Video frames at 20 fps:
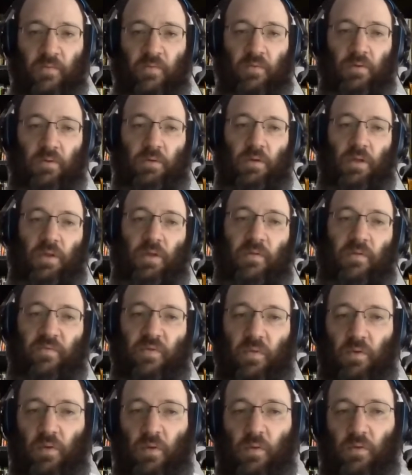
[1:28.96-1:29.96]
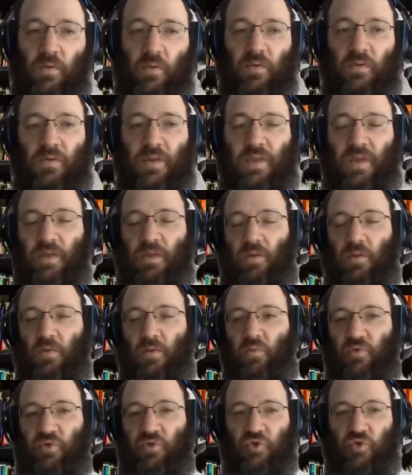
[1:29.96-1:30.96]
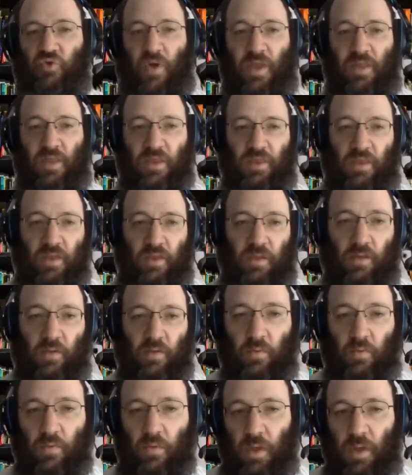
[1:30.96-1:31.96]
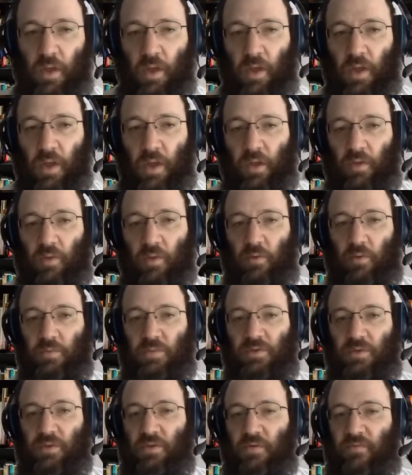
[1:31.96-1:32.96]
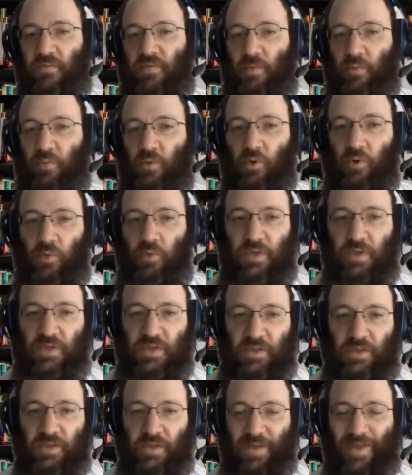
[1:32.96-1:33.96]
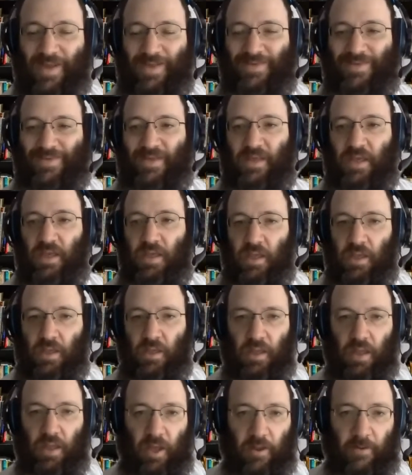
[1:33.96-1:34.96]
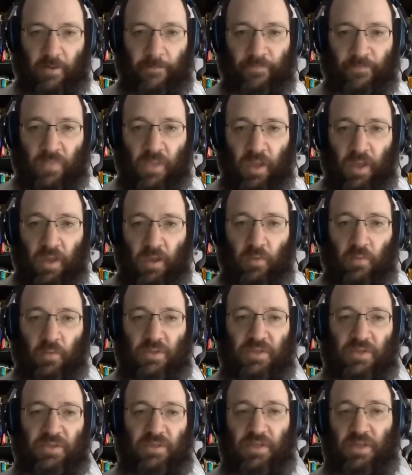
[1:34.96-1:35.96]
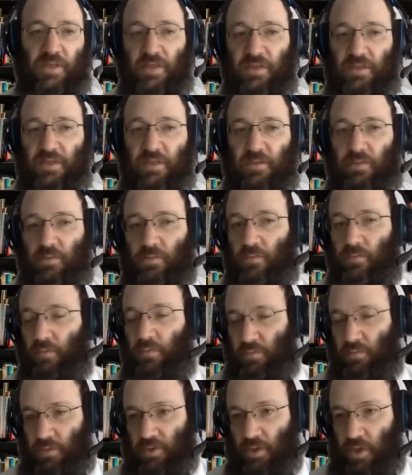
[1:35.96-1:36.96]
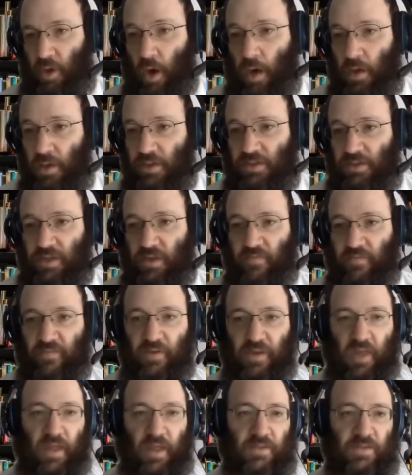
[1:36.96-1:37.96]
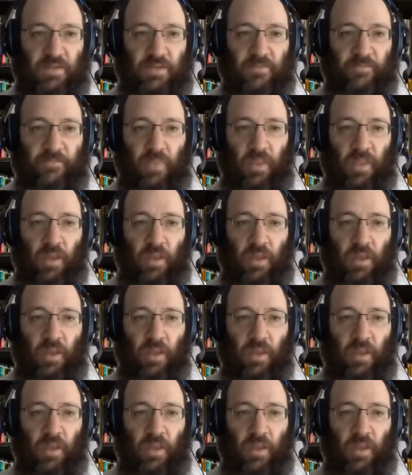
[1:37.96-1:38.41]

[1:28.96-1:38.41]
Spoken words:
Or if the Torah needed to strengthen you to observe the prohibition against eating dam, which is easy to guard yourself against,